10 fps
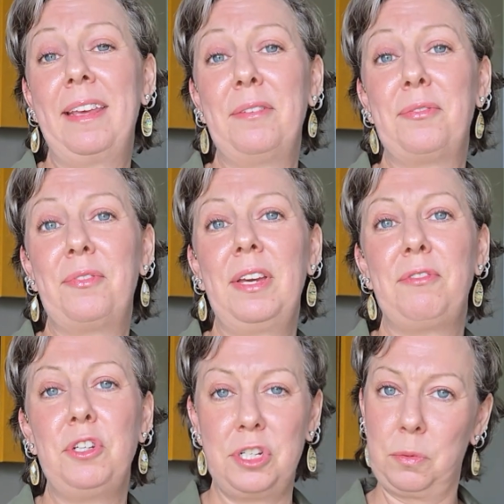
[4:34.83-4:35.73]

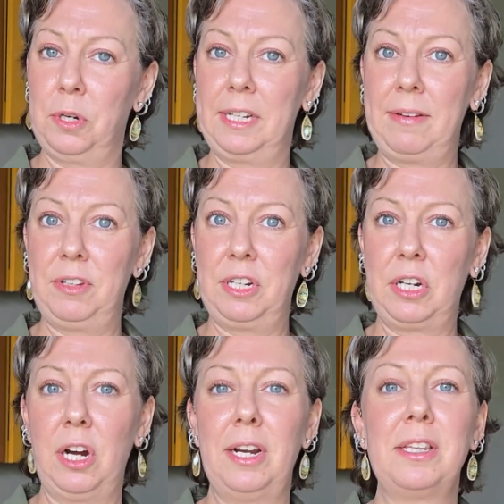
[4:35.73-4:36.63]
if you just want to give it a
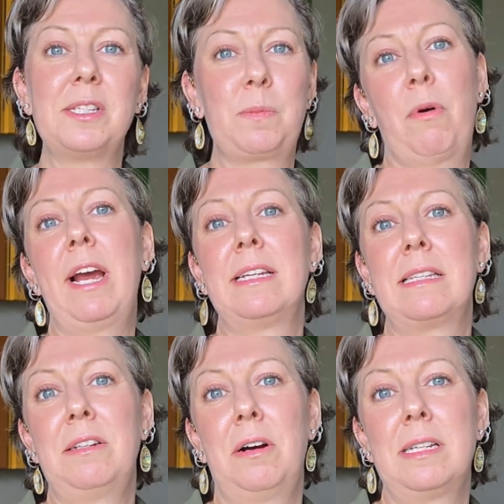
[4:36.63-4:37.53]
go, the spray is
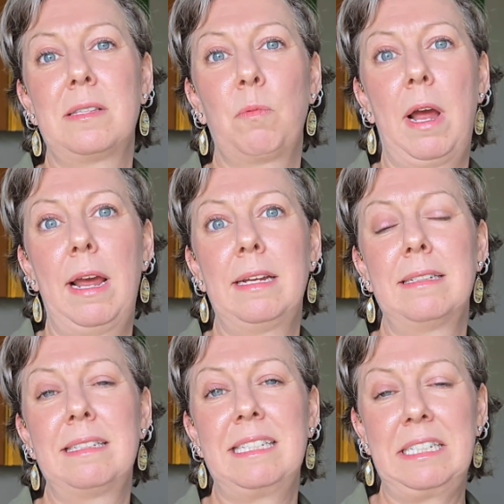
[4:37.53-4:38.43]
a nice way
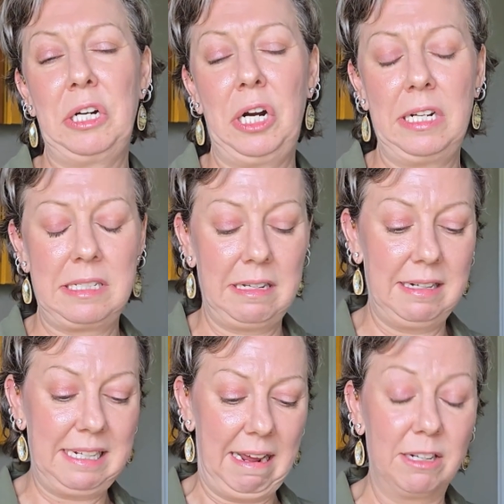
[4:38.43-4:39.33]
to go.
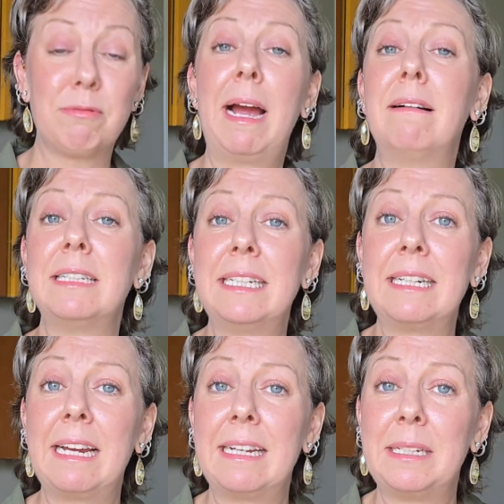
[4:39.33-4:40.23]
So
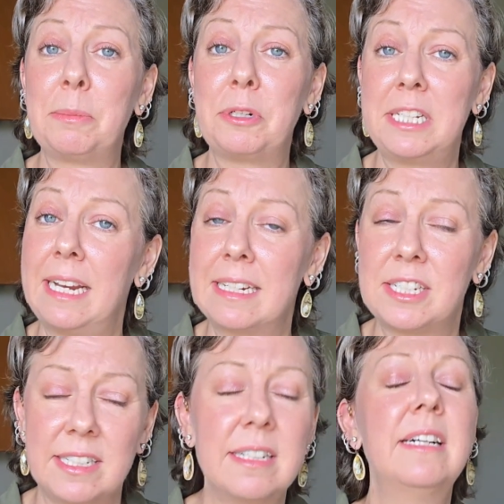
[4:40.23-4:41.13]
grounding and
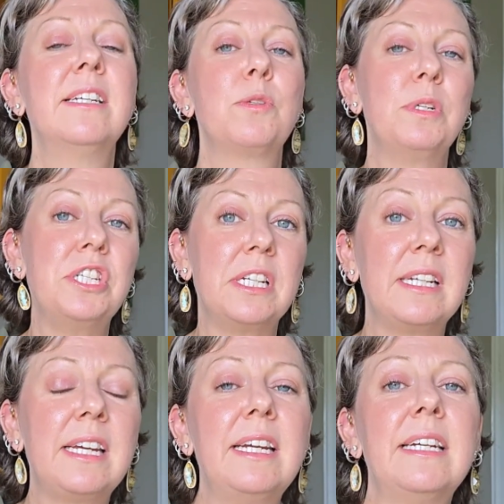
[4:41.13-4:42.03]
protection,
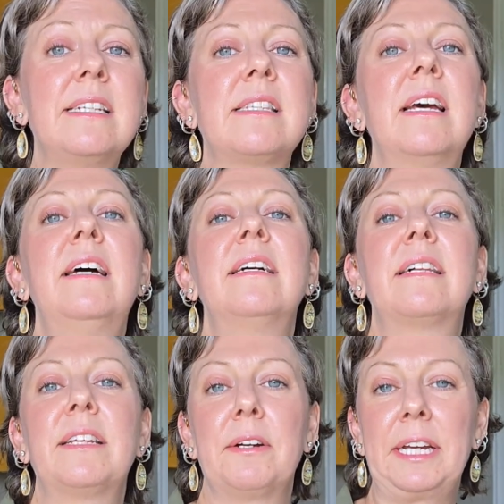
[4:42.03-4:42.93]
switching gears,
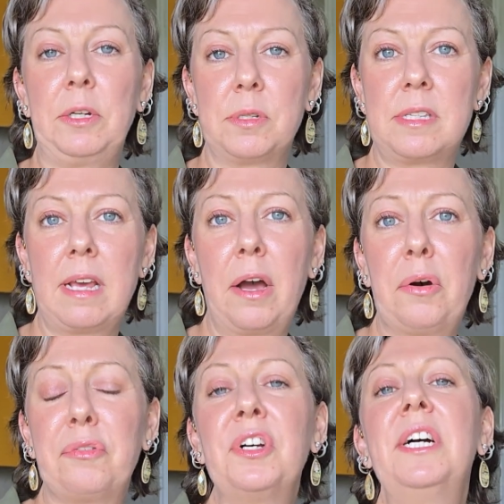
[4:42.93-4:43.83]
clearing
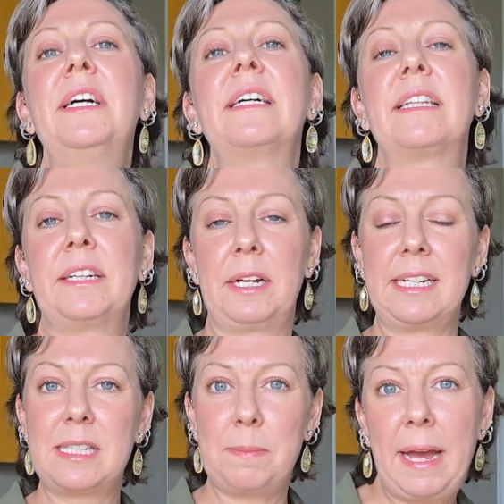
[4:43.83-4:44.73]
yourself,
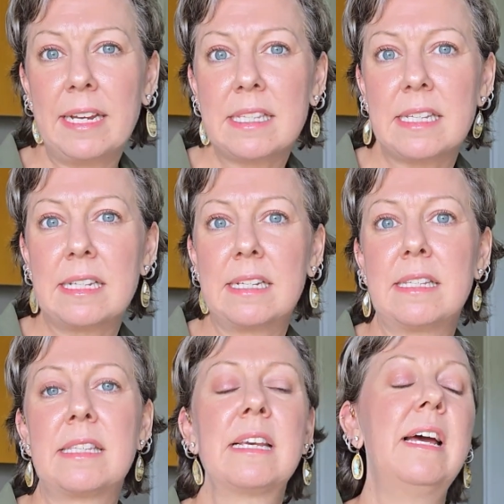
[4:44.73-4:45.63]
clearing
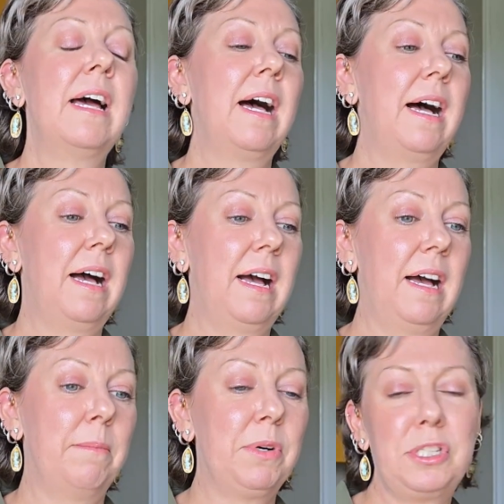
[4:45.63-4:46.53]
spaces.
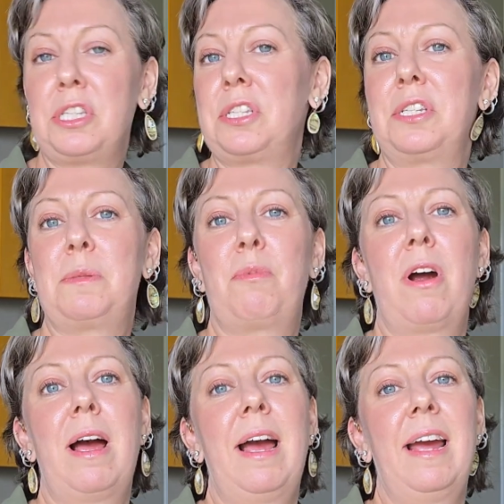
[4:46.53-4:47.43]
monster
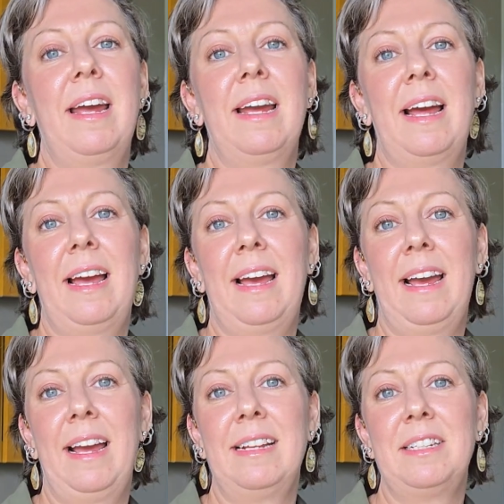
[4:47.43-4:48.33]
spray,
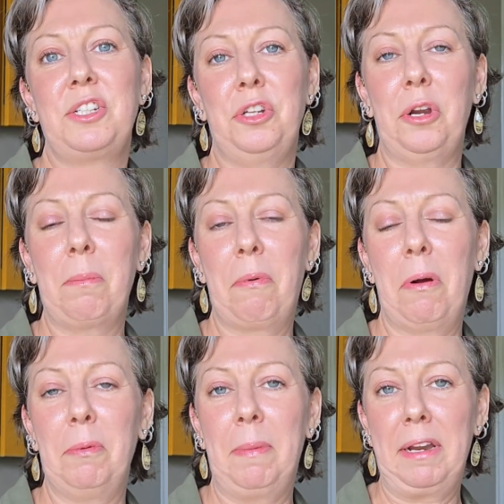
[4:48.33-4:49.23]
and, you know,
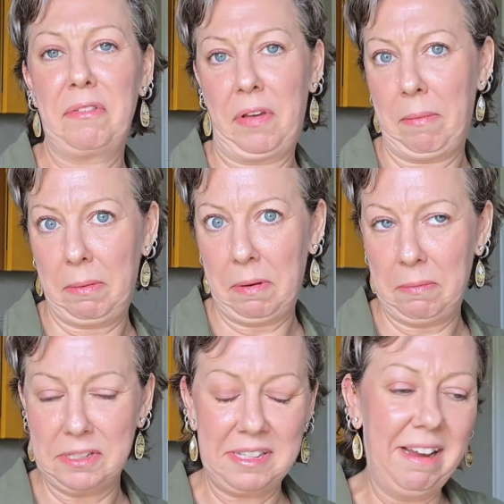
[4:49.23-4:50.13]
problematic family
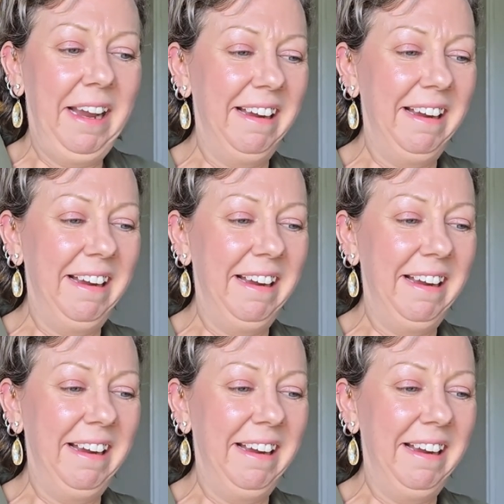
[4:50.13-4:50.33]
members.